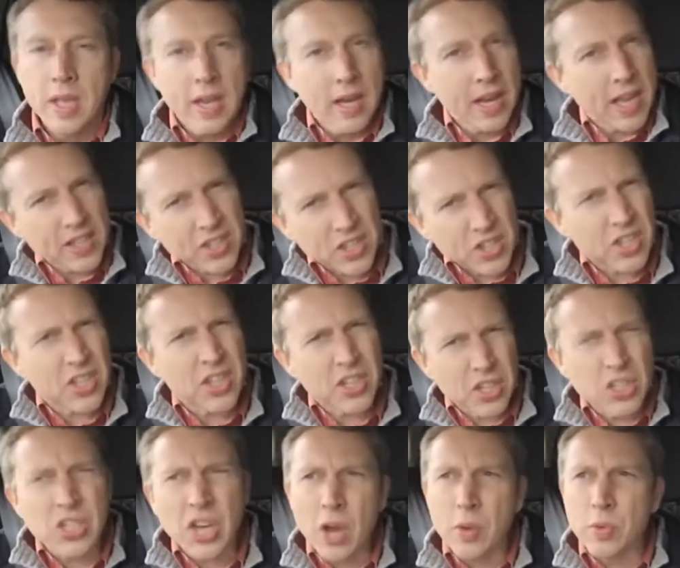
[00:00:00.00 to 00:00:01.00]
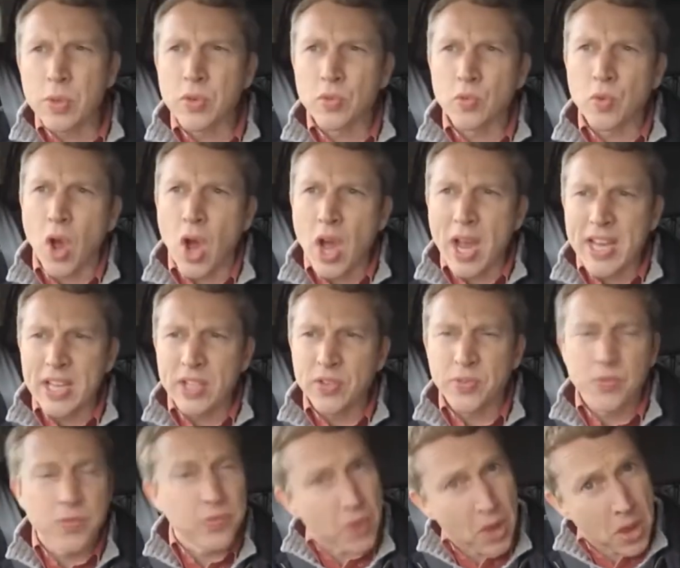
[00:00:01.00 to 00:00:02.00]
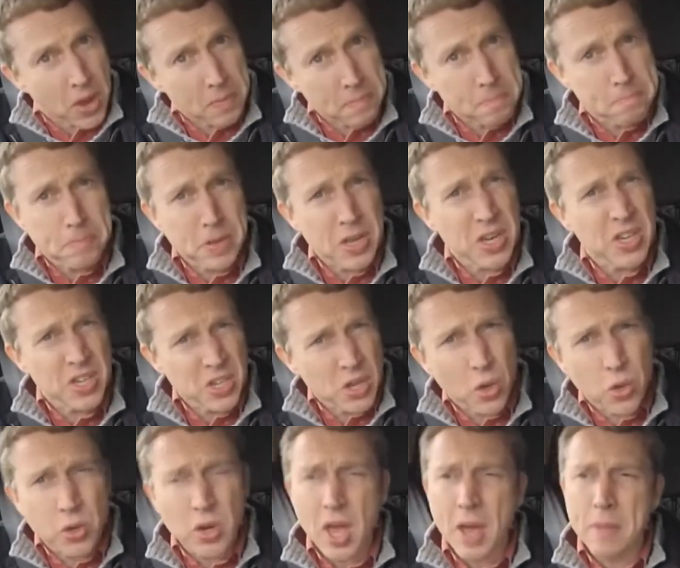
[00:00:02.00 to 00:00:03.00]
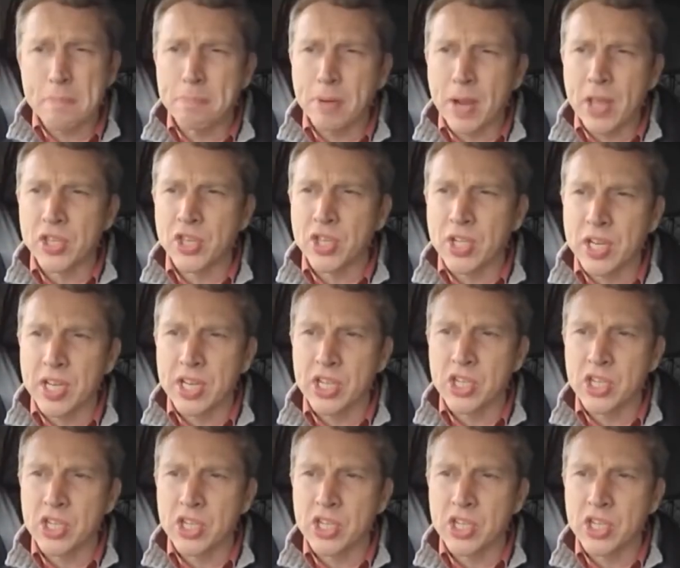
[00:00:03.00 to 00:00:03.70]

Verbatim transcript: Let's start with the ride. Firm, but not unpleasantly